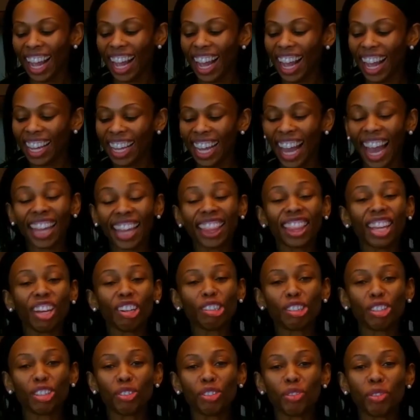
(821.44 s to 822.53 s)
got
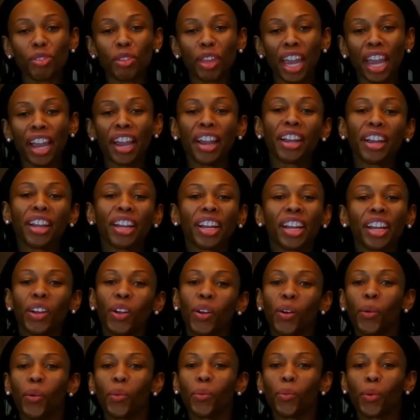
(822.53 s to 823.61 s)
those two there.
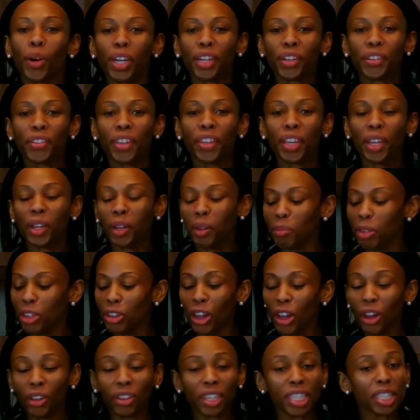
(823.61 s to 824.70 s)
One of them, you
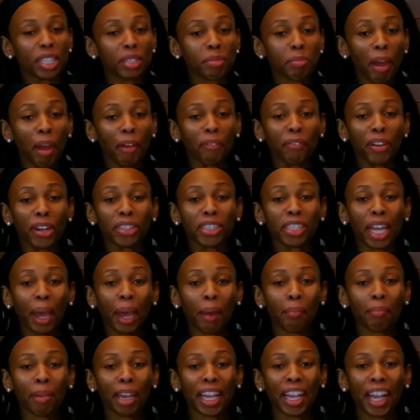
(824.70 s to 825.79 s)
know, this is my first
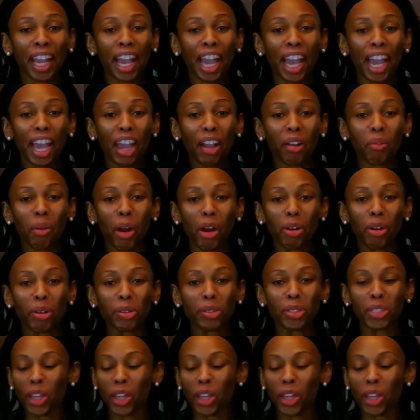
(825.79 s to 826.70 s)
time making egg rolls,